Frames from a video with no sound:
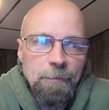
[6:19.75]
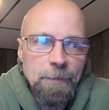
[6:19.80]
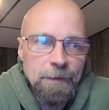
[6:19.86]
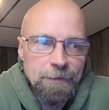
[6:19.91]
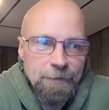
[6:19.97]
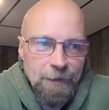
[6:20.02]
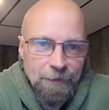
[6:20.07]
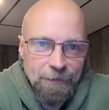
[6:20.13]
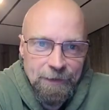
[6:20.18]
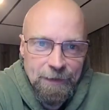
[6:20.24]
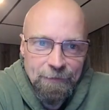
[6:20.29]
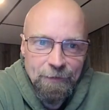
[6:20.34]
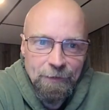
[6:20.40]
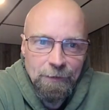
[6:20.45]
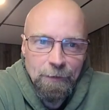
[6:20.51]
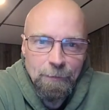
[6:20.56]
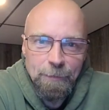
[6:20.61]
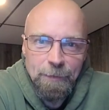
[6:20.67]
It does give
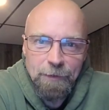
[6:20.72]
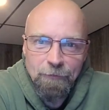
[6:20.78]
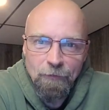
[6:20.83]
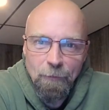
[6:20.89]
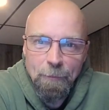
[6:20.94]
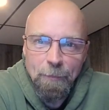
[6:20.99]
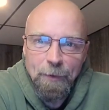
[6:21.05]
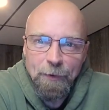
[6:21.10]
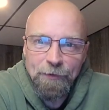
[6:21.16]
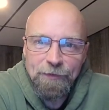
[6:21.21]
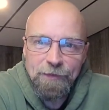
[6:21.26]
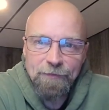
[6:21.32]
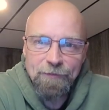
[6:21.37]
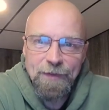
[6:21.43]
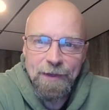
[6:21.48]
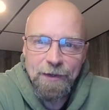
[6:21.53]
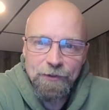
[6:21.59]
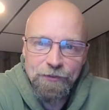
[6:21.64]
you a little bit of a burst
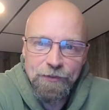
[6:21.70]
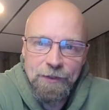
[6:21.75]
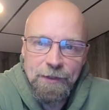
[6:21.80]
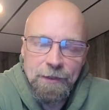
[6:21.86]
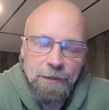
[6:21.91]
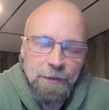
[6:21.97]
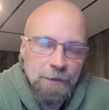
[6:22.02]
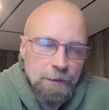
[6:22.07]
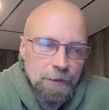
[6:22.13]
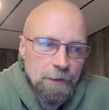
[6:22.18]
of energy,